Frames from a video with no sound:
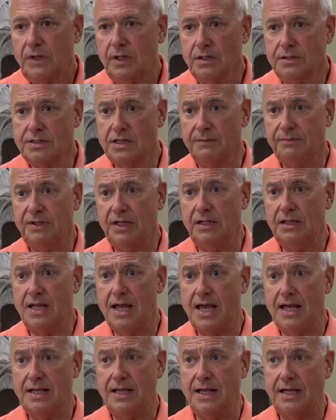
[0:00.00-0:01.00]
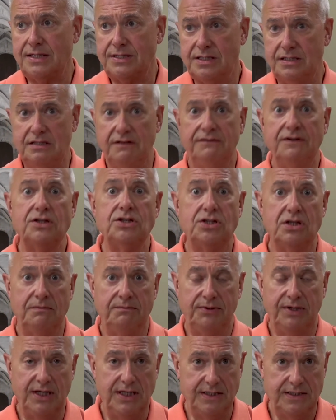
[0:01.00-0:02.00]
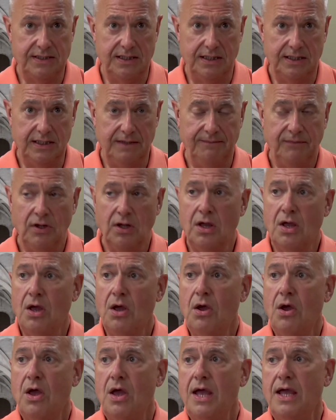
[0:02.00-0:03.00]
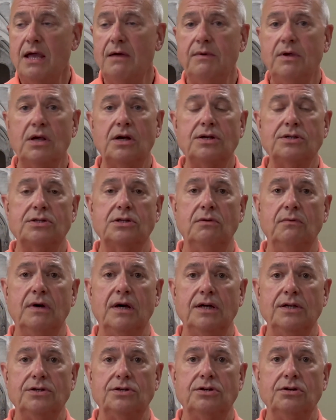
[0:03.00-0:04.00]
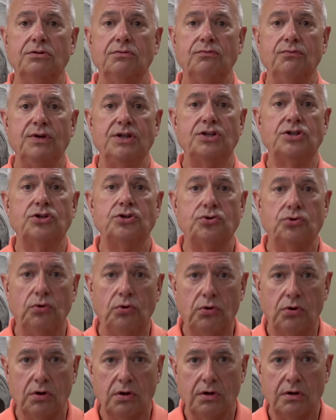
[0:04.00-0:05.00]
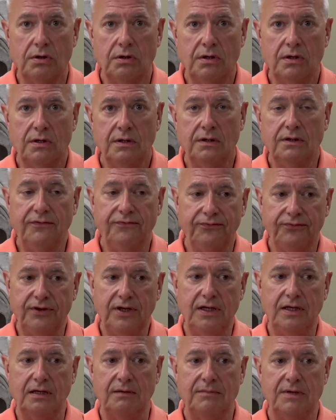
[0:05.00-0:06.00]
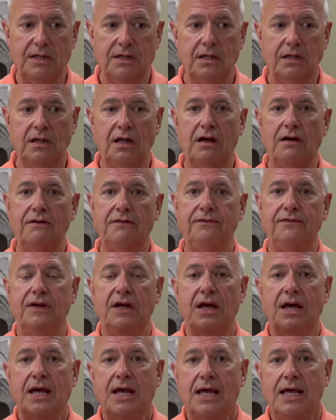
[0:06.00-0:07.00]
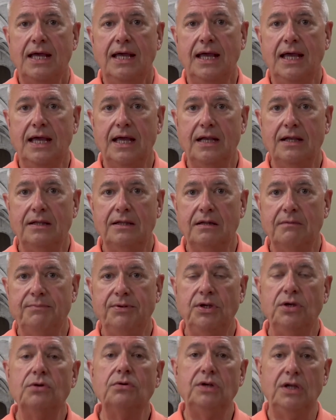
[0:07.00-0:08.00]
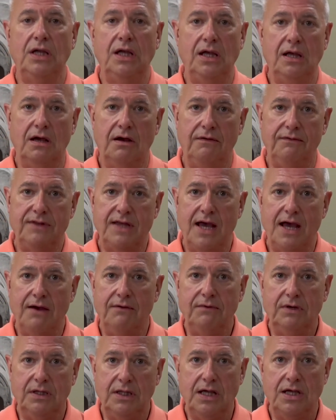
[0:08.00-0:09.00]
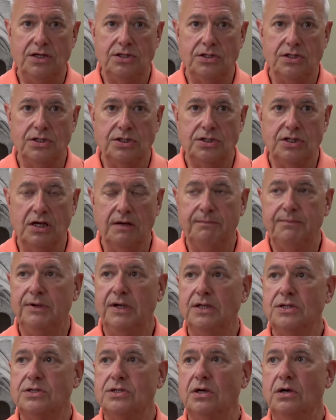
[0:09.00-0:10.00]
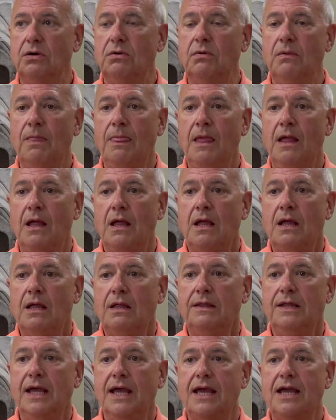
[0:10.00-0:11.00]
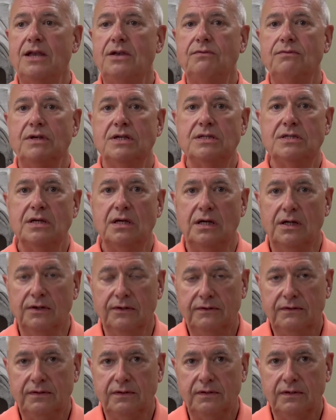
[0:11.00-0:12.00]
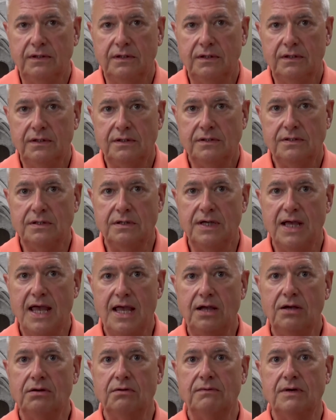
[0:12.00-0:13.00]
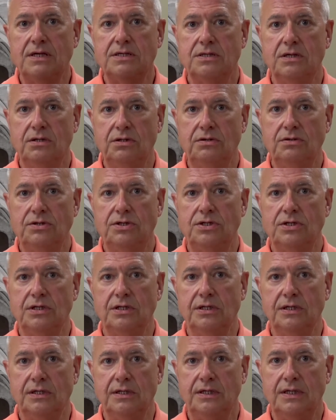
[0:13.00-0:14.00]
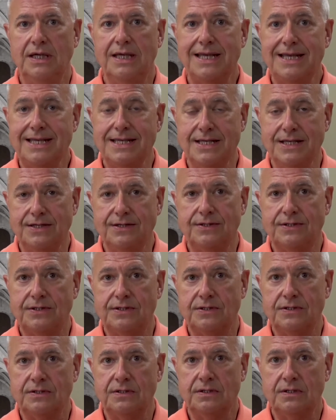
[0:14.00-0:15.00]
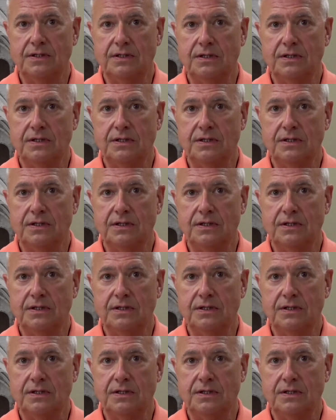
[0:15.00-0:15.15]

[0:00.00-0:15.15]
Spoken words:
something that has a division placed in it. And we also want to restore the freedom and the love and the beauty of that relationship. And so the end result to anger resolution is